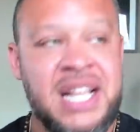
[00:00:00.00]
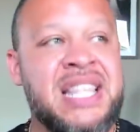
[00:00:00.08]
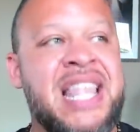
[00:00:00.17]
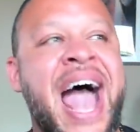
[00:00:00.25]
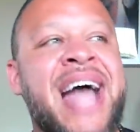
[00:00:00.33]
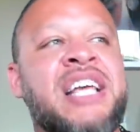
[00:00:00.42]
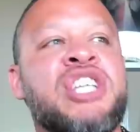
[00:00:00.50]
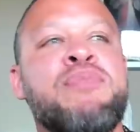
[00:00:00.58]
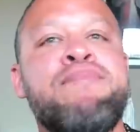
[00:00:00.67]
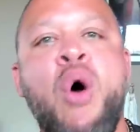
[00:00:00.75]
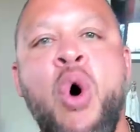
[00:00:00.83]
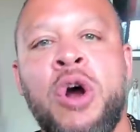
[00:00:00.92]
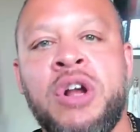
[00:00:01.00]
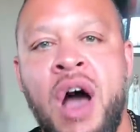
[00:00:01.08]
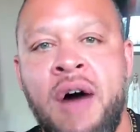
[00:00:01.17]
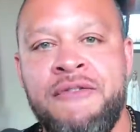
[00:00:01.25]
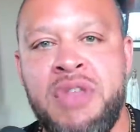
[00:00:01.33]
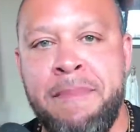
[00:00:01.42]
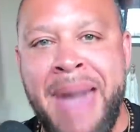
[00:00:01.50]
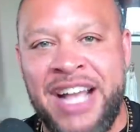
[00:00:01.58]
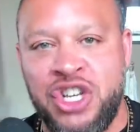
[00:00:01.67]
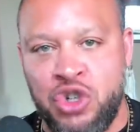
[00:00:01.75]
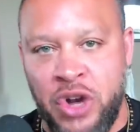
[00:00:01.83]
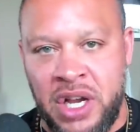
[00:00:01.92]
That is born of the
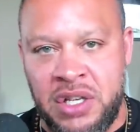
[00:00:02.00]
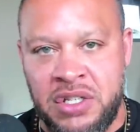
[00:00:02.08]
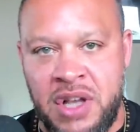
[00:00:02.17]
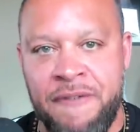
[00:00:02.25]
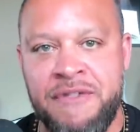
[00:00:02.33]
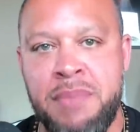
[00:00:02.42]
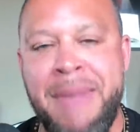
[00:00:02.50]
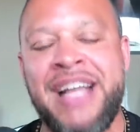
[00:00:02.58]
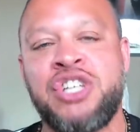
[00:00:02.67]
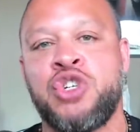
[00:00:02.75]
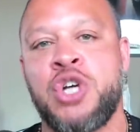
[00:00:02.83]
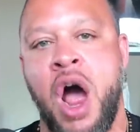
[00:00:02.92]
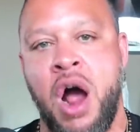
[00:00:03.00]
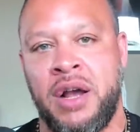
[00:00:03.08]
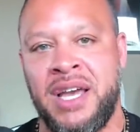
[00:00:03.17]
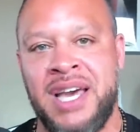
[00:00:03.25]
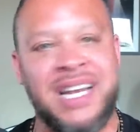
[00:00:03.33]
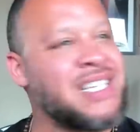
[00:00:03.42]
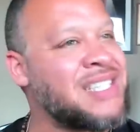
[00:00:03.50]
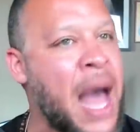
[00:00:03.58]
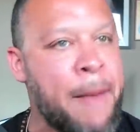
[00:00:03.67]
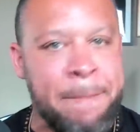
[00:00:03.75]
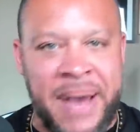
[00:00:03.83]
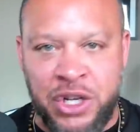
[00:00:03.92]
matrix, of the matriarchy, and it's
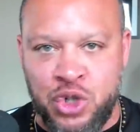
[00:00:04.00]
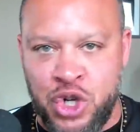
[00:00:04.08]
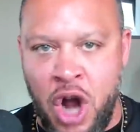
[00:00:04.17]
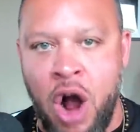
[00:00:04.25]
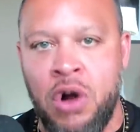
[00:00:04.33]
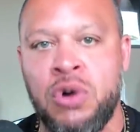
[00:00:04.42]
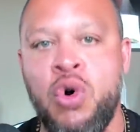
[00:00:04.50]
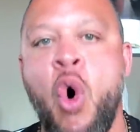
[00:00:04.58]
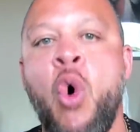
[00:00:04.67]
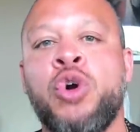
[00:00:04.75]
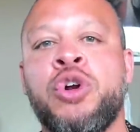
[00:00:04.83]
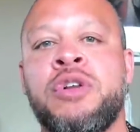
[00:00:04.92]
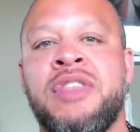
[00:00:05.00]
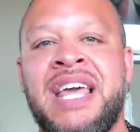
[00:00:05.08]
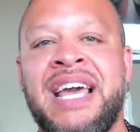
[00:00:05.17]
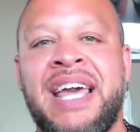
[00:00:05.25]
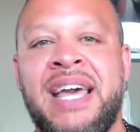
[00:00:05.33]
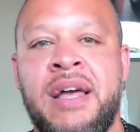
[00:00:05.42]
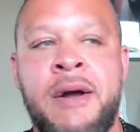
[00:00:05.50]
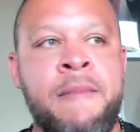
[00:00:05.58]
not patriarchal ordered thinking.